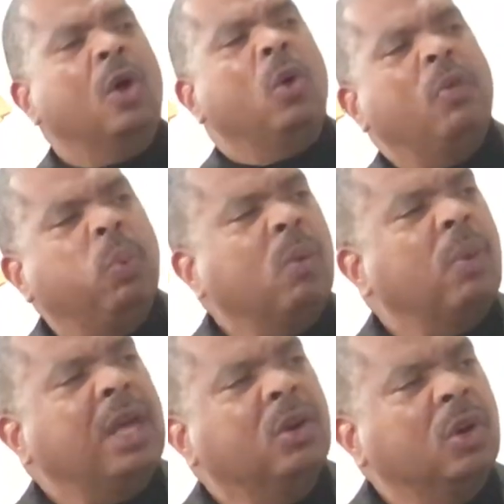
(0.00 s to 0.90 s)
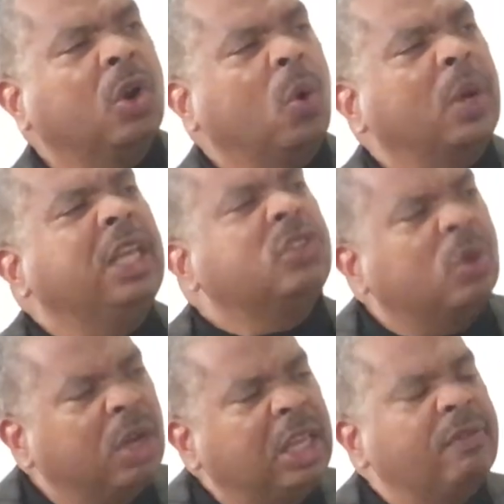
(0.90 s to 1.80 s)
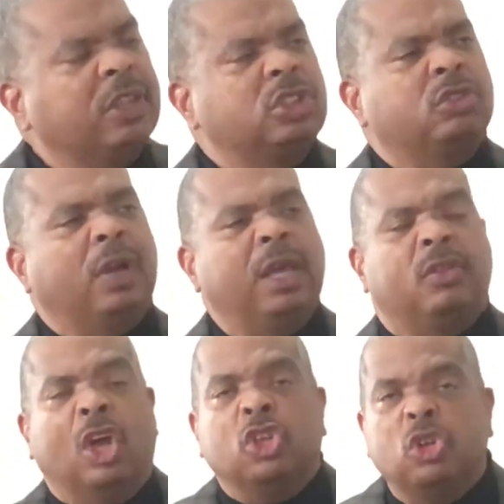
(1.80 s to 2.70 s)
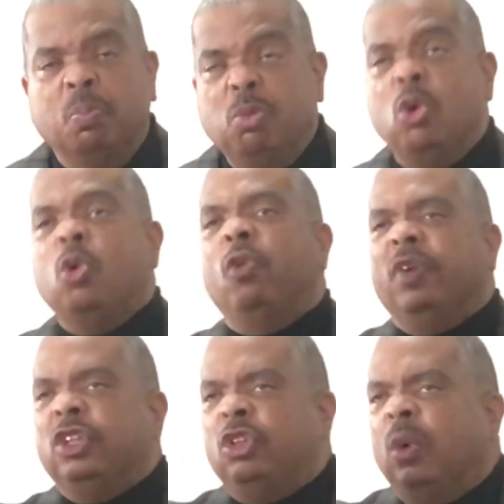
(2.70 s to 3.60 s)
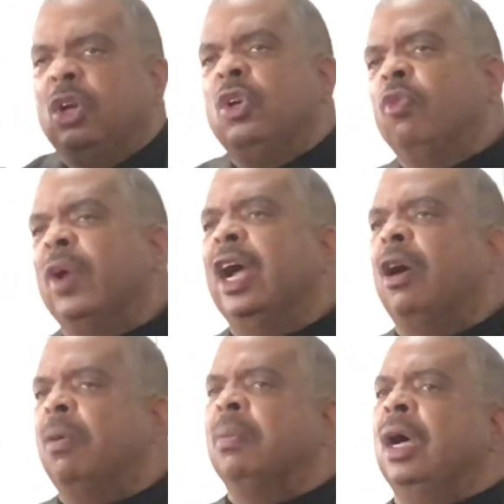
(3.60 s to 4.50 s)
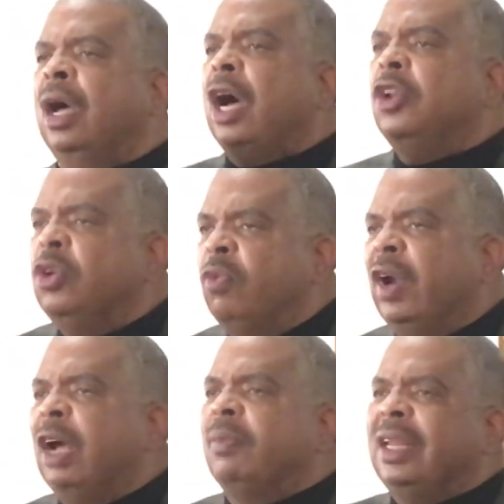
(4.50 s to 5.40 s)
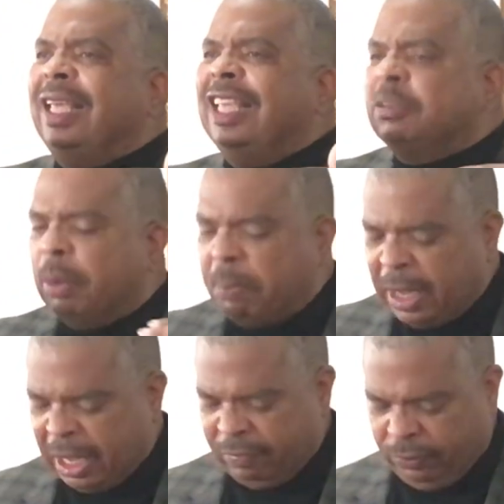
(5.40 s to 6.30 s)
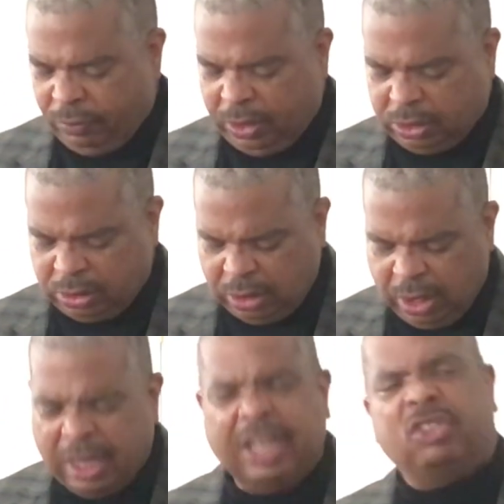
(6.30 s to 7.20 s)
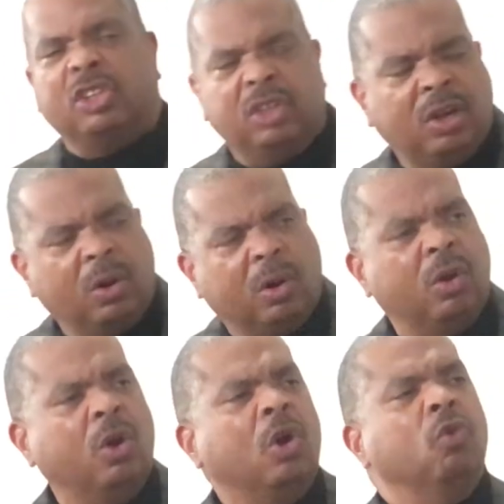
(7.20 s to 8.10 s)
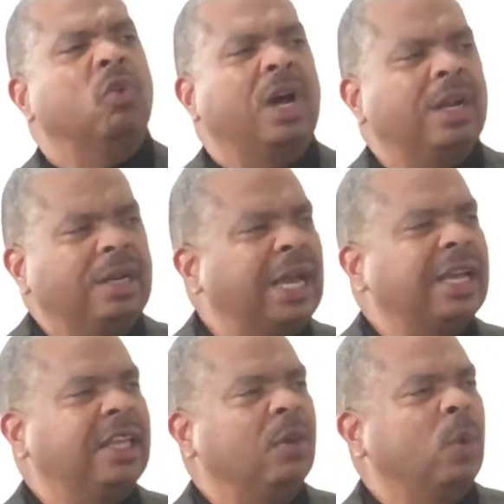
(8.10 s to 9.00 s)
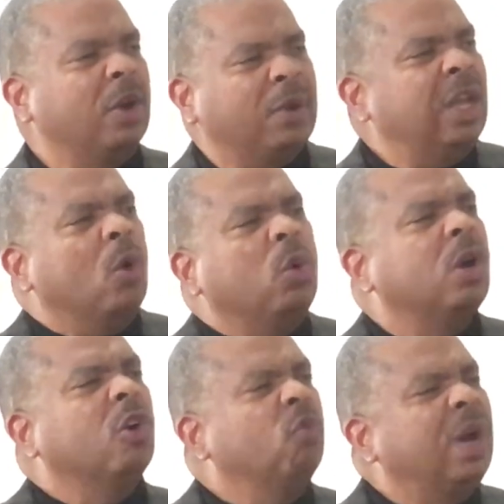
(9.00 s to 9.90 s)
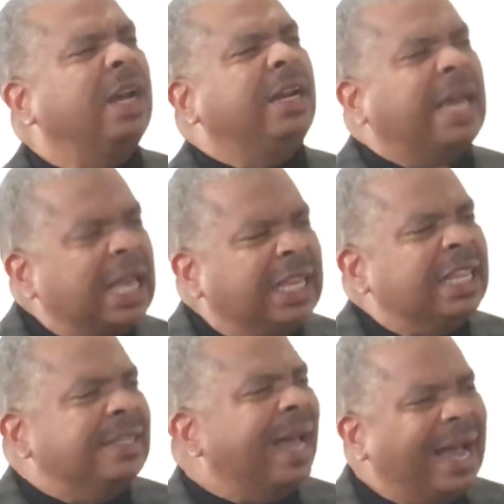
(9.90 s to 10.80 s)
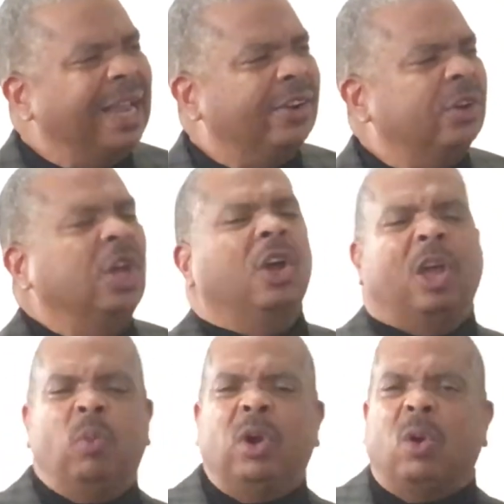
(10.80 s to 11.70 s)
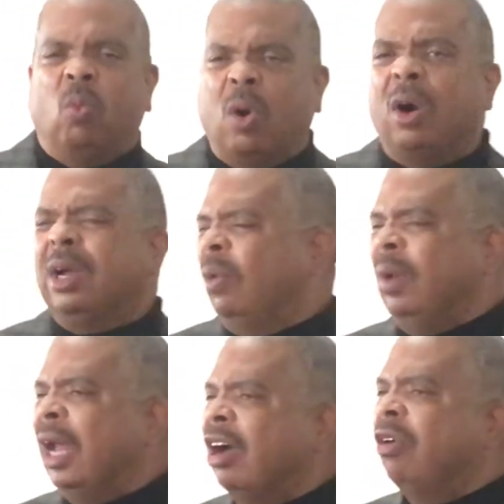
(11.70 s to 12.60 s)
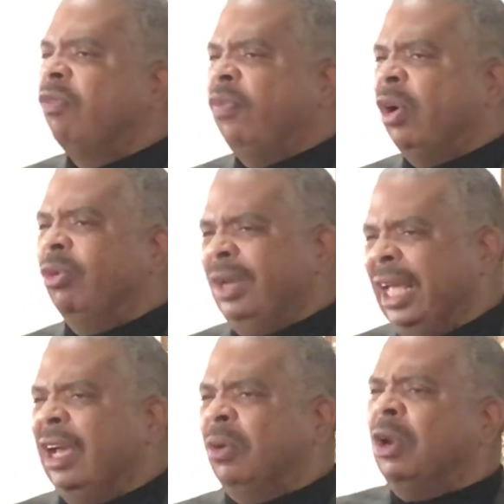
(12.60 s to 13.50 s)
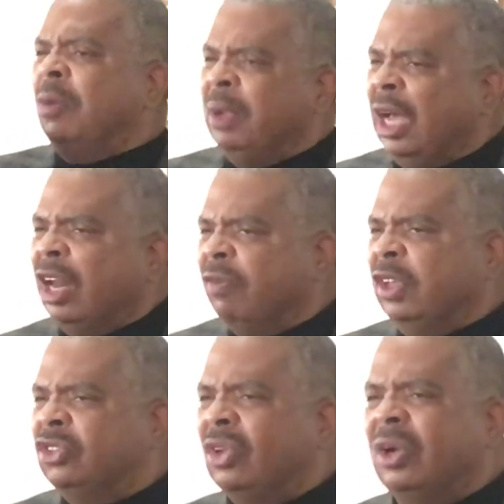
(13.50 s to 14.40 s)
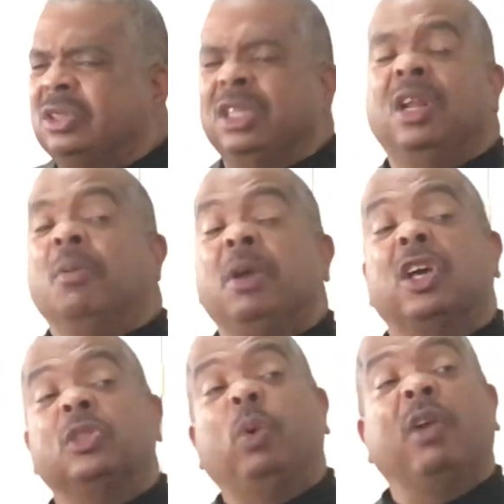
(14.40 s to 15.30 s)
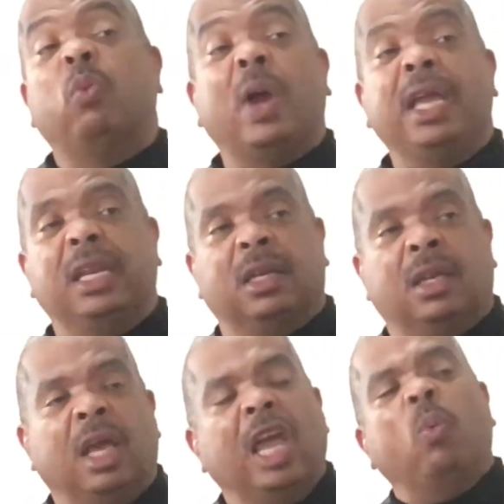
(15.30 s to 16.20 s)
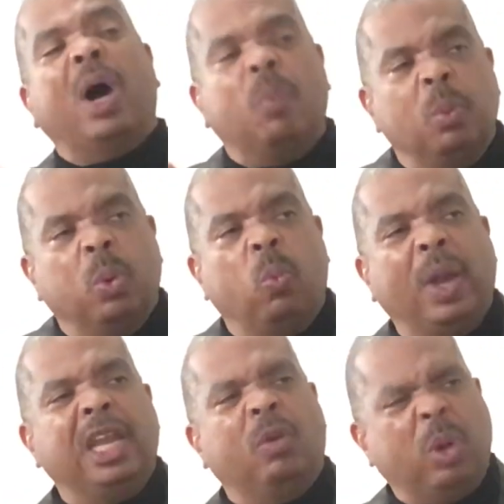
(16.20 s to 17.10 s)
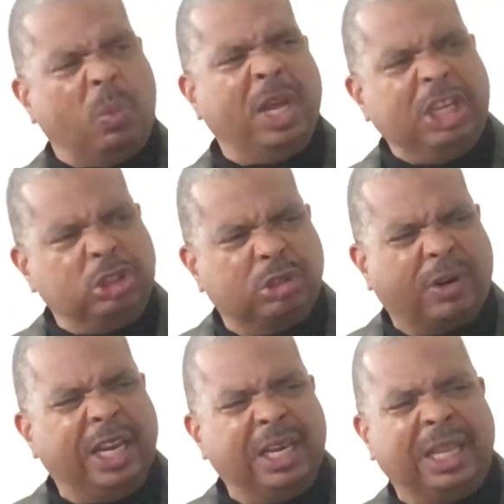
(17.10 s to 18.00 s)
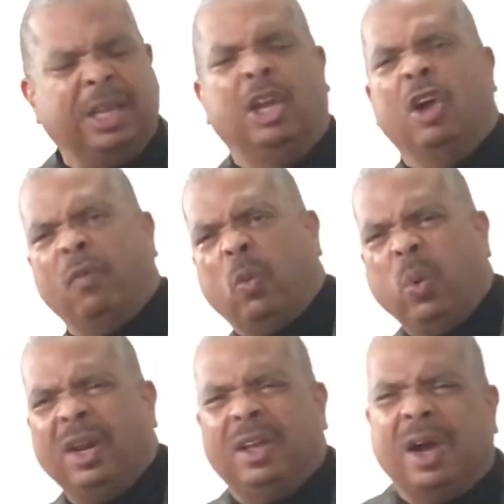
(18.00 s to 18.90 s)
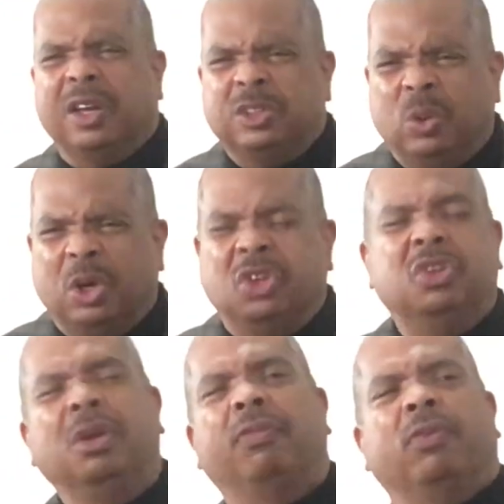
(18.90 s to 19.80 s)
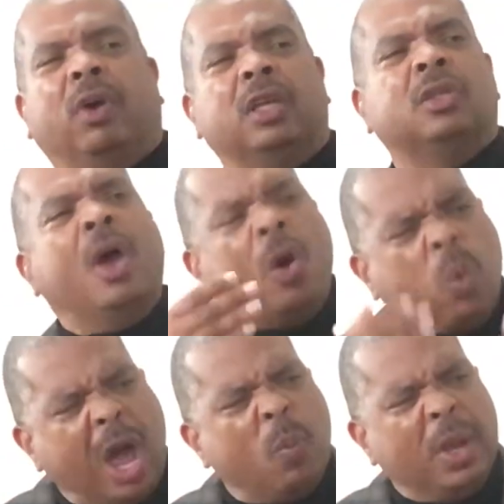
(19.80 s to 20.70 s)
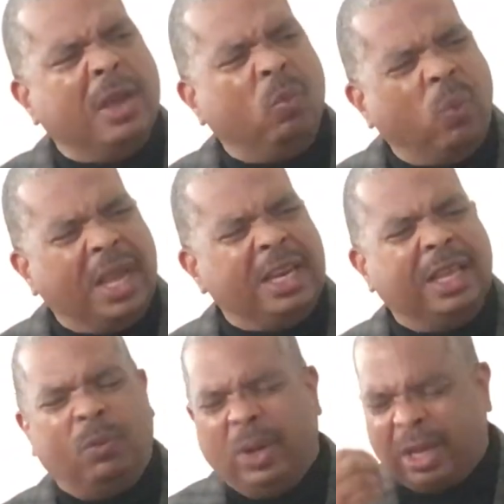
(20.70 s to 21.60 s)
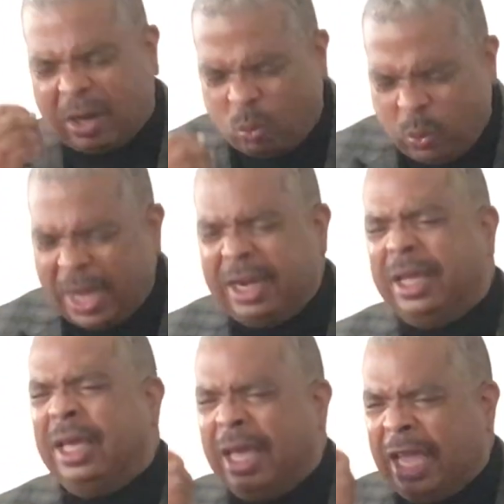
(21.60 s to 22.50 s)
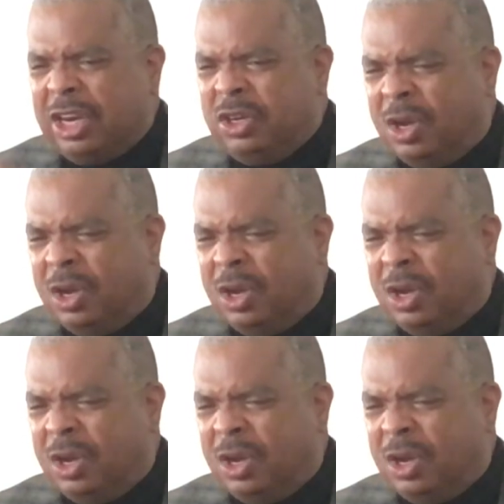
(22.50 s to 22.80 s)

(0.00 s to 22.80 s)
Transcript: If we wait on the Lord, He's going to give us strength to move into a new realm, a new realm that He's prepared for us. And he says, You're going to run and not get weary. We're going to run and not get tired. And we're going to walk and we're not going to fall down out of exhaustion because we waited. And while we were waiting, we were in training for what God is going to do for us. While we're in waiting, we are waiting and